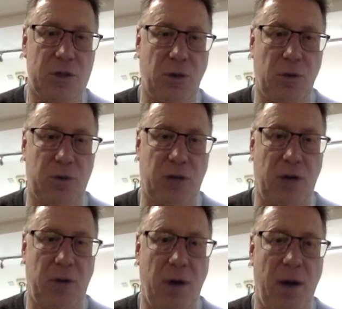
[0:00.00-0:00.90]

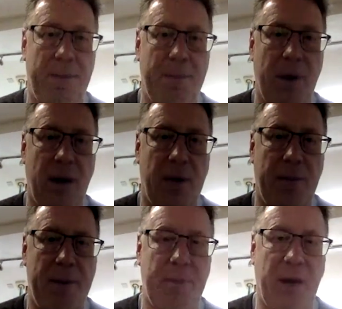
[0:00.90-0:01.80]
also a
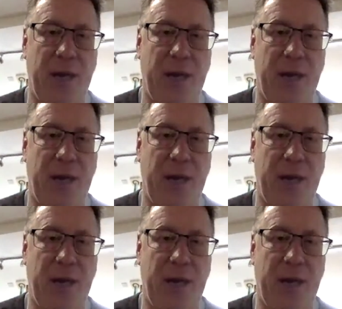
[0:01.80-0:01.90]
member.